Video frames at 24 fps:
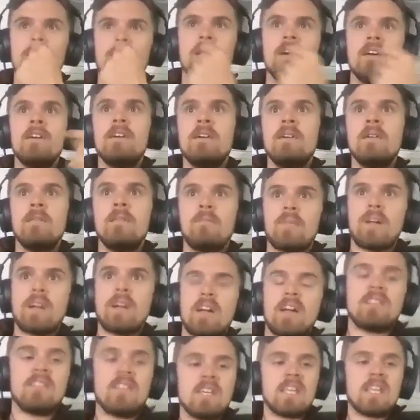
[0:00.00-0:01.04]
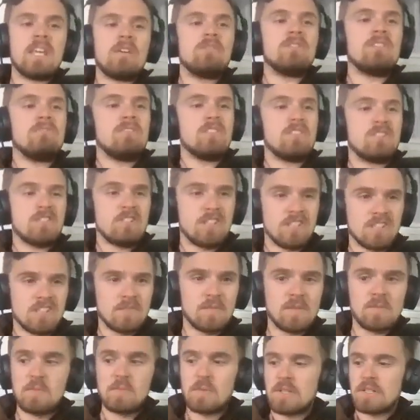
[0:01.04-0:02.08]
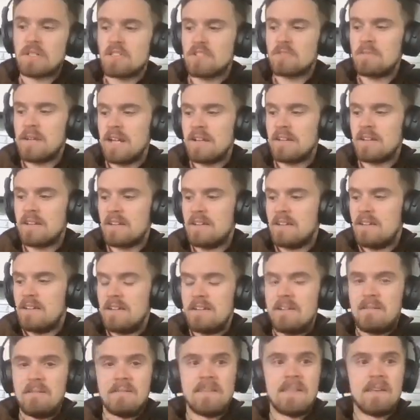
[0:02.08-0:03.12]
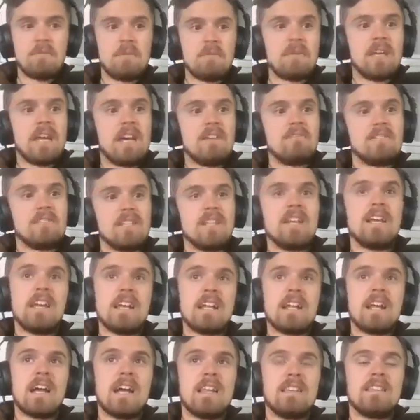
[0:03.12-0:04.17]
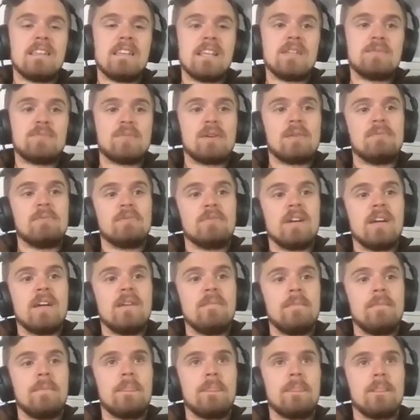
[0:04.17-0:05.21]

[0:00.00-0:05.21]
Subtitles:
But I think he was envisioning something more dramatic than what we have today. And I think he's probably right.